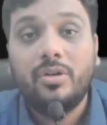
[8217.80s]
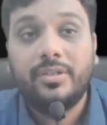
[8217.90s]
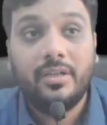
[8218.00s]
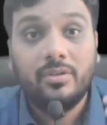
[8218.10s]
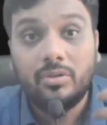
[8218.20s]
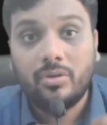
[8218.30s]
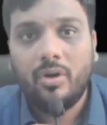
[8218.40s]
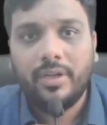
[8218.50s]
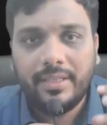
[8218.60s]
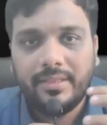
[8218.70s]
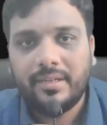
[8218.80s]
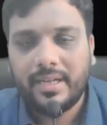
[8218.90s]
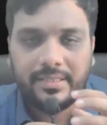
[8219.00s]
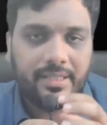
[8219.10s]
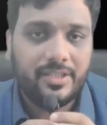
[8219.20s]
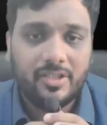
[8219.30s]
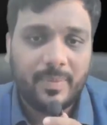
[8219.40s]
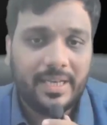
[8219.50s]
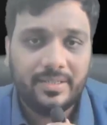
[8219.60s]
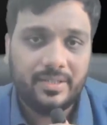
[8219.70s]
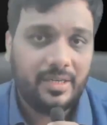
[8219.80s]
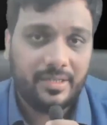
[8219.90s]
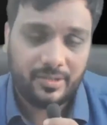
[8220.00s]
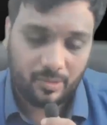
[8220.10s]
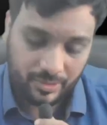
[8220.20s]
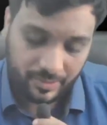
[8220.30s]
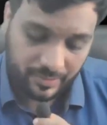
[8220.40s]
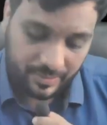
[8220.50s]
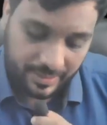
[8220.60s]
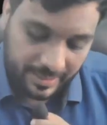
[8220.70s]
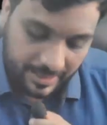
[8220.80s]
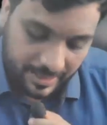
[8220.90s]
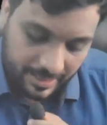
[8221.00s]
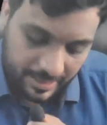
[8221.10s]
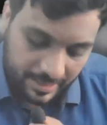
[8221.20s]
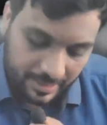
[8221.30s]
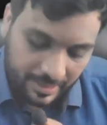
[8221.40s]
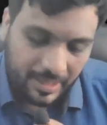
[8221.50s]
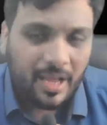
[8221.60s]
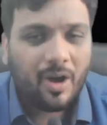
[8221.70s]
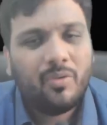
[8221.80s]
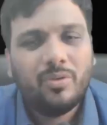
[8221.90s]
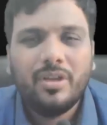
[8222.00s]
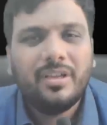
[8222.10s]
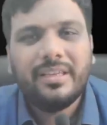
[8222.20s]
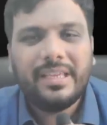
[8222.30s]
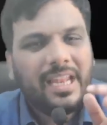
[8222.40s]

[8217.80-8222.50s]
can go wrong in the transactions, balances, and disclosures. Now, can